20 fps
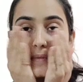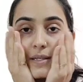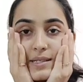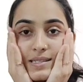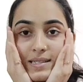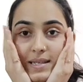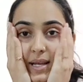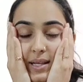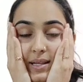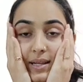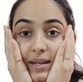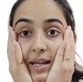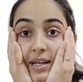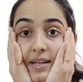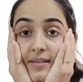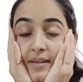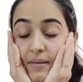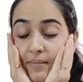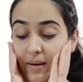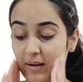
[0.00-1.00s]
It's like that.
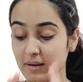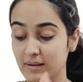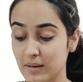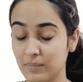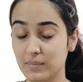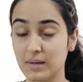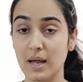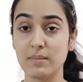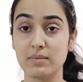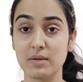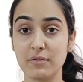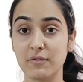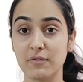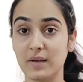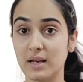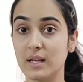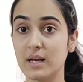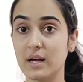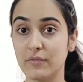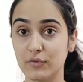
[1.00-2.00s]
And sometimes, sometimes I
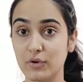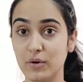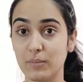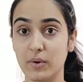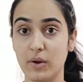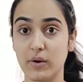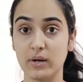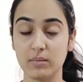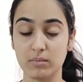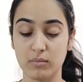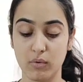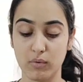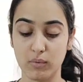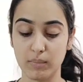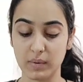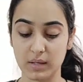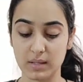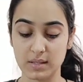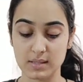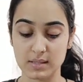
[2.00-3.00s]
feel like I have to apply it more
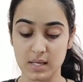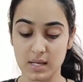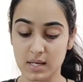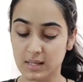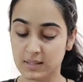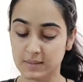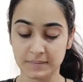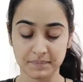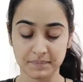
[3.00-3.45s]
because